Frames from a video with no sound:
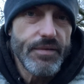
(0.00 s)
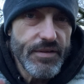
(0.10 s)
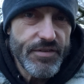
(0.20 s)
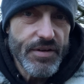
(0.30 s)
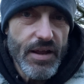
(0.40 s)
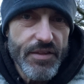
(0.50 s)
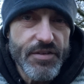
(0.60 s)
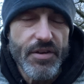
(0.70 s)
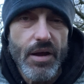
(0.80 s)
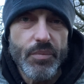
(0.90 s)
it's another
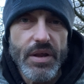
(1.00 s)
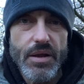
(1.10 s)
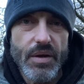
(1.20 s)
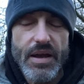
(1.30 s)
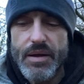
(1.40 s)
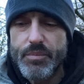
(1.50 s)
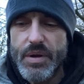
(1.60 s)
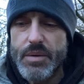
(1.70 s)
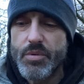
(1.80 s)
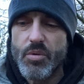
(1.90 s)
term that you hear
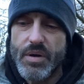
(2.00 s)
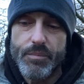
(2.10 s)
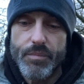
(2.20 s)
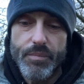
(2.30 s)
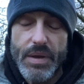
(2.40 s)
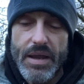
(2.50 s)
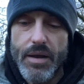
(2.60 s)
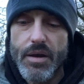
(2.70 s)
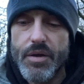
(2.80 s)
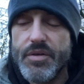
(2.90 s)
people and me
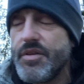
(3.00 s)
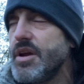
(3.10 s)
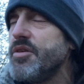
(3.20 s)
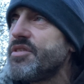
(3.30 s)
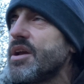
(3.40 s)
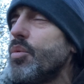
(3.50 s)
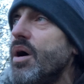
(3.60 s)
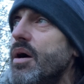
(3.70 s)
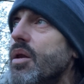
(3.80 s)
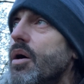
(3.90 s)
included using
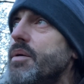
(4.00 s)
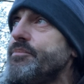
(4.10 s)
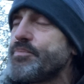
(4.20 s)
quite a lot,